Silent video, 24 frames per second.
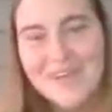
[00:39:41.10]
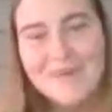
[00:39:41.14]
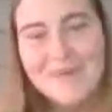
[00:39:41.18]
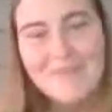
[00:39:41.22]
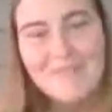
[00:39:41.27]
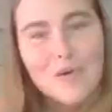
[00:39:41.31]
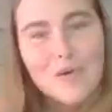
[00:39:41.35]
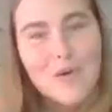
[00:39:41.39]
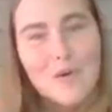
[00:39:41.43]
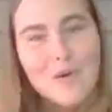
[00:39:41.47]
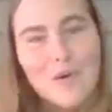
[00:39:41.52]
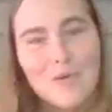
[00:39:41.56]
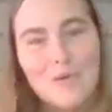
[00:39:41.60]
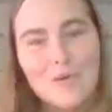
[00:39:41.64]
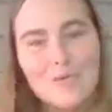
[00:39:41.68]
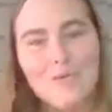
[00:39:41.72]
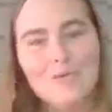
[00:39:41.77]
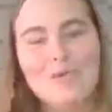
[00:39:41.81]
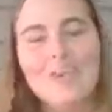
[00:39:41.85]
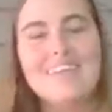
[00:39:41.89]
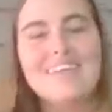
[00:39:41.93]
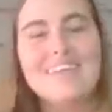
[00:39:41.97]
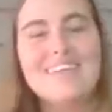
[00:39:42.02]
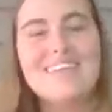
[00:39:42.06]
A
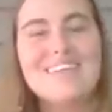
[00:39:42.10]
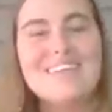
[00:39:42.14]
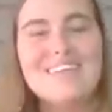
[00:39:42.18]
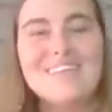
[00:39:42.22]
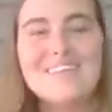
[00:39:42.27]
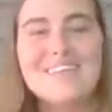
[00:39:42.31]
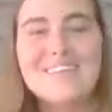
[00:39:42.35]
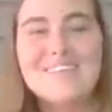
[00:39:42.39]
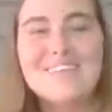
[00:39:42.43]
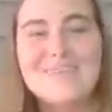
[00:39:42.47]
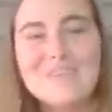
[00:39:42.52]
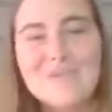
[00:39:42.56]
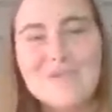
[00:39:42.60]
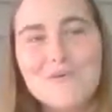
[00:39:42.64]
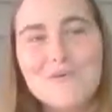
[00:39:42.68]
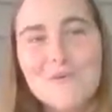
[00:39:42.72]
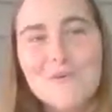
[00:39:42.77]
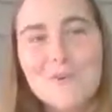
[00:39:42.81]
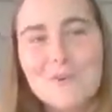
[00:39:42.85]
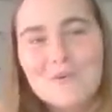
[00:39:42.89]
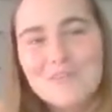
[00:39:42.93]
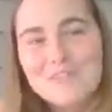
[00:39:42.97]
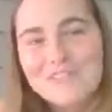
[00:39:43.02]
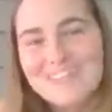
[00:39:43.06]
poem and another
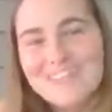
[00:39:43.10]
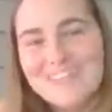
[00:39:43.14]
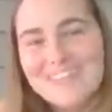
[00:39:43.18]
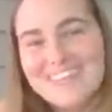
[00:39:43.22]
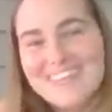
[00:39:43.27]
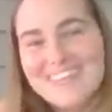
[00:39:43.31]
quote.